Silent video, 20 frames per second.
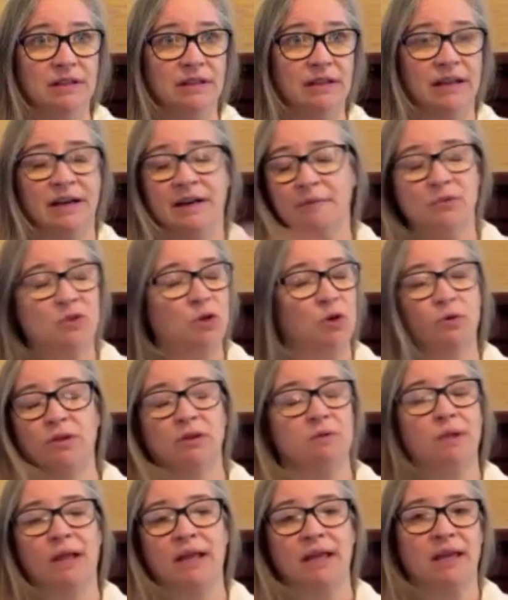And I'm
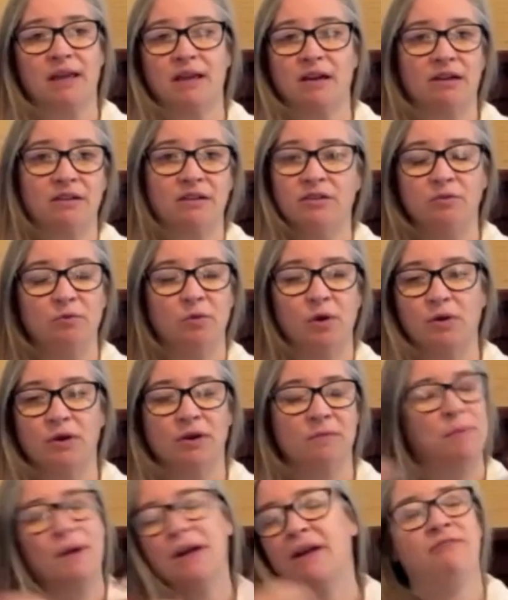totally blanking on who wrote
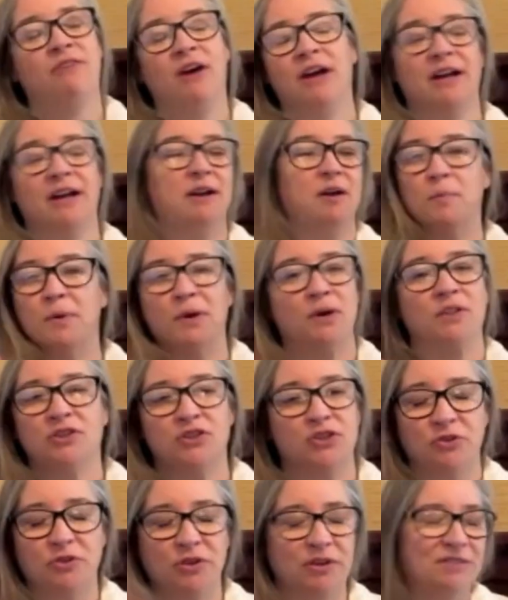it, but I'll find it and I'll put it in the
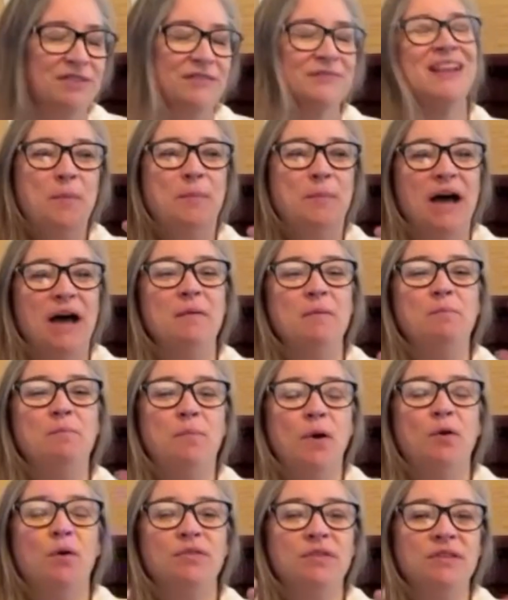show notes. But
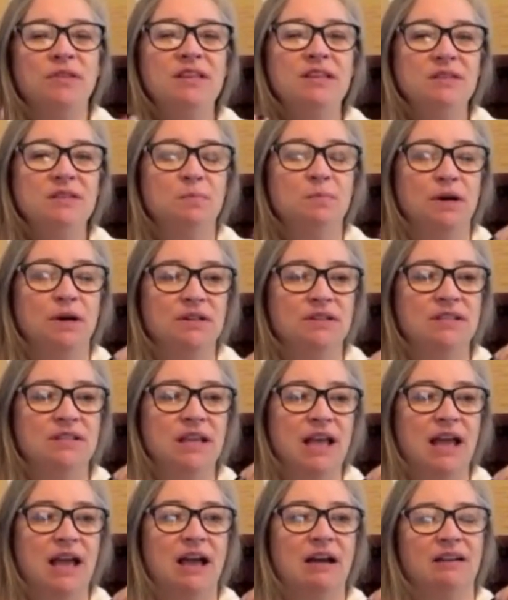both of these books,
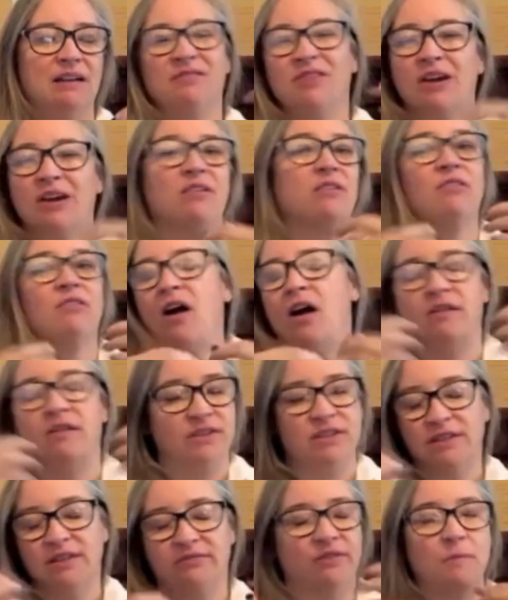they're
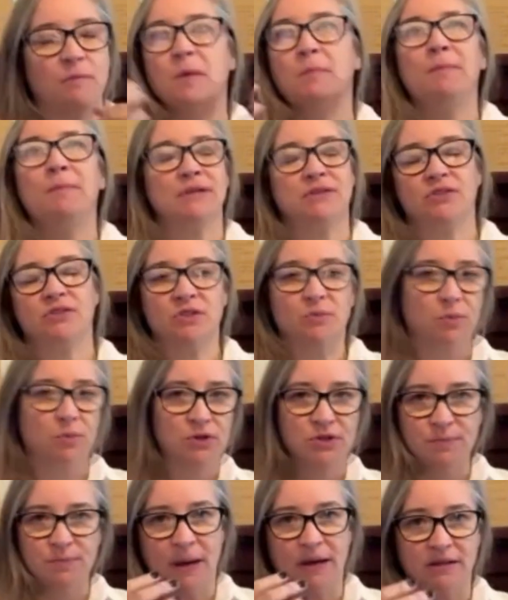obviously from a business
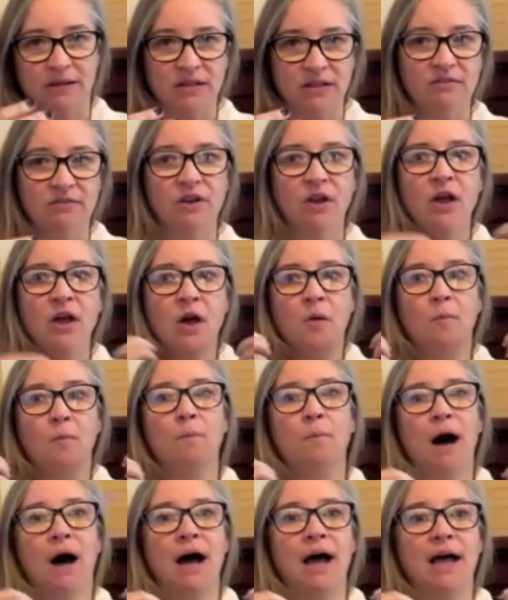perspective,
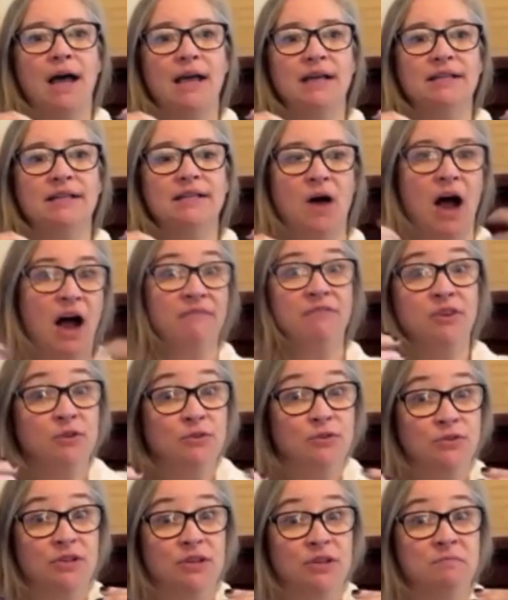but I've
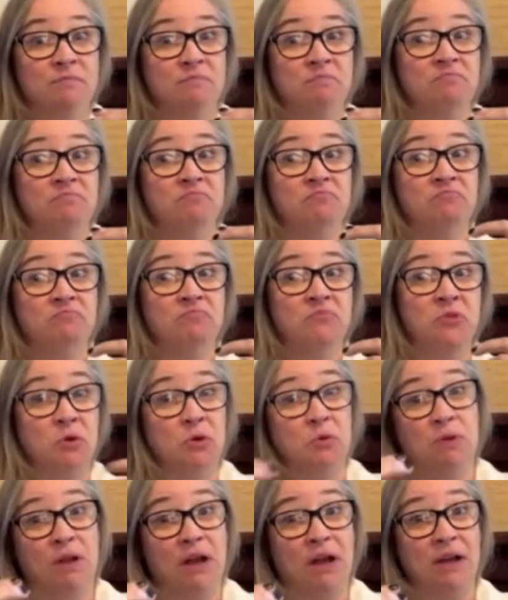used them to
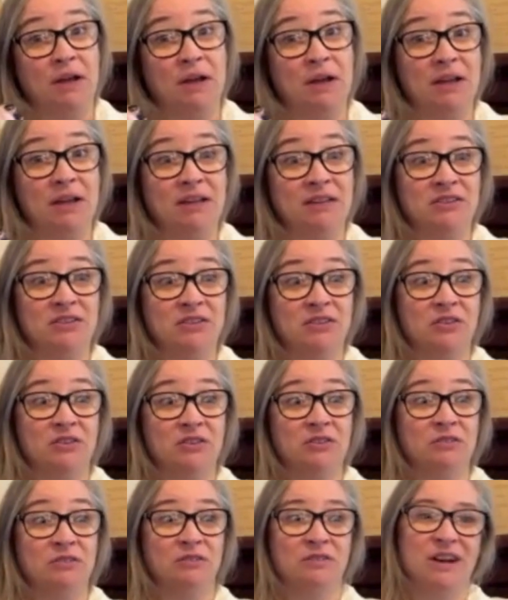apply
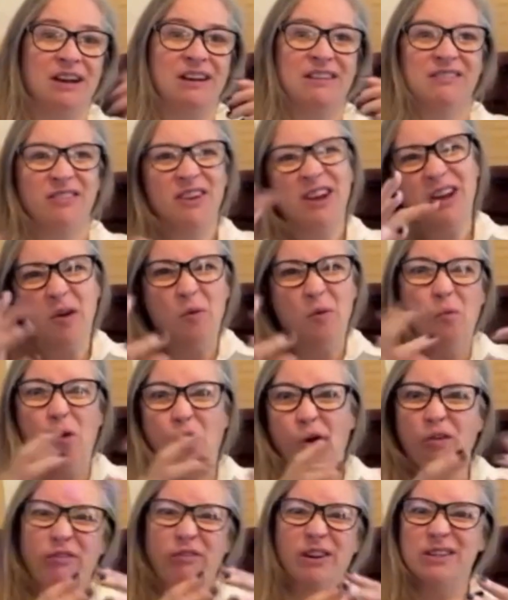to kind of
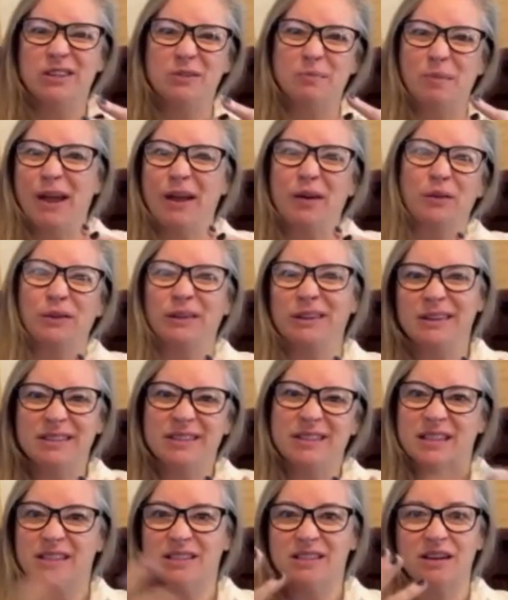morph into my own little
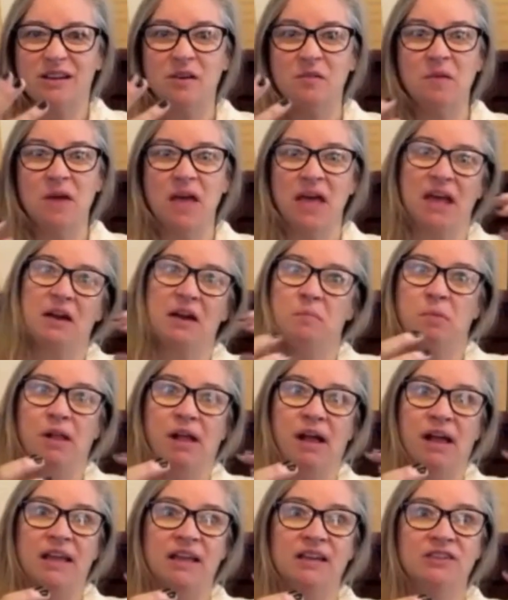system and
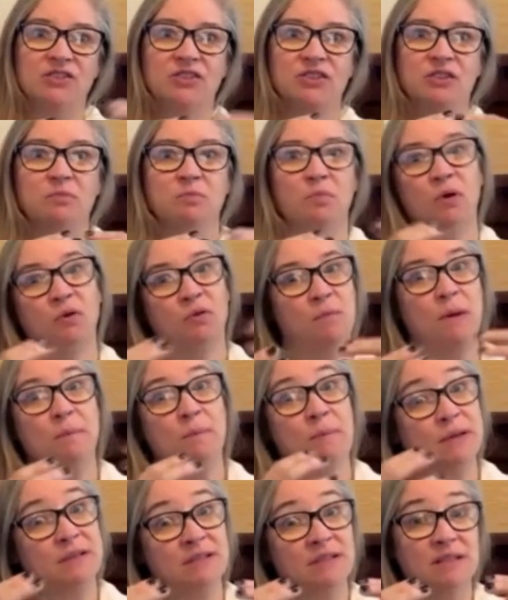apply it to both my
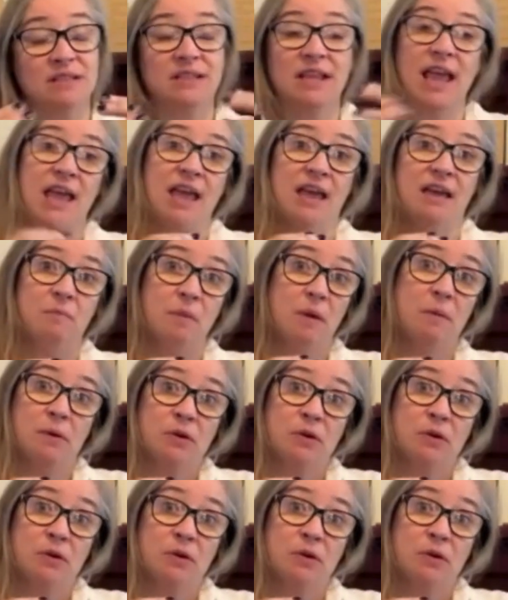business and my